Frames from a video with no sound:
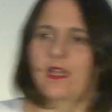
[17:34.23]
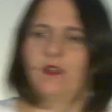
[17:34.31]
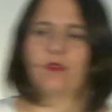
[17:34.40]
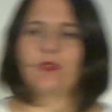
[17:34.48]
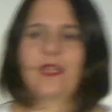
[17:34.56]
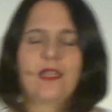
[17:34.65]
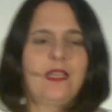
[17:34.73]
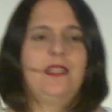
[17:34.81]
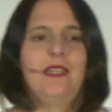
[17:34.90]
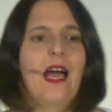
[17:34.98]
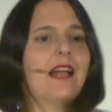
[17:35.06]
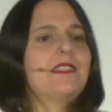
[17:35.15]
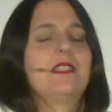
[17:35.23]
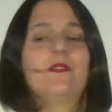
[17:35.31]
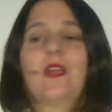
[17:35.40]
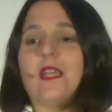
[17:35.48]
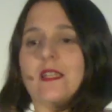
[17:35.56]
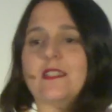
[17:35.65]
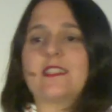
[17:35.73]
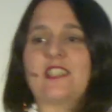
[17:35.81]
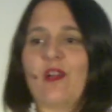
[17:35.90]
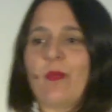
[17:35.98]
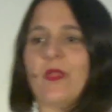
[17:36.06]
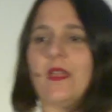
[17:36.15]
kind of like it activated
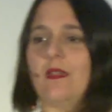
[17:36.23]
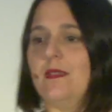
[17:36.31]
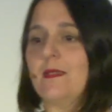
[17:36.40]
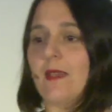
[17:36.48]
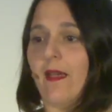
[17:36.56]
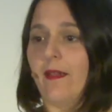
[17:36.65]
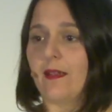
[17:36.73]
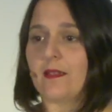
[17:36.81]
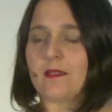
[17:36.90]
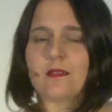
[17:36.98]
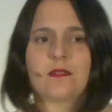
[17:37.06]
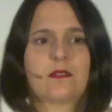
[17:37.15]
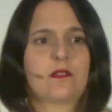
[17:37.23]
something inside us.